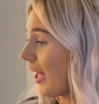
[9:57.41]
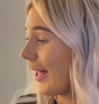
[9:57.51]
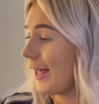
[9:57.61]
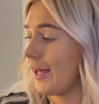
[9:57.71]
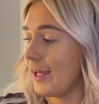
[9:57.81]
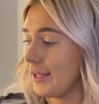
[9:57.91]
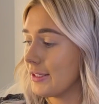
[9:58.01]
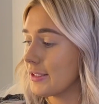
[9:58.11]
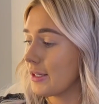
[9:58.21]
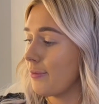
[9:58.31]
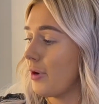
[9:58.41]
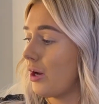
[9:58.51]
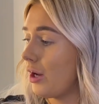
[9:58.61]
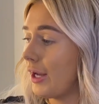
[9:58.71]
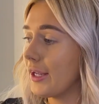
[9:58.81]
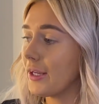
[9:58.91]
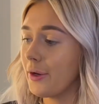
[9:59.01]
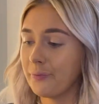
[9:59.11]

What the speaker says: and my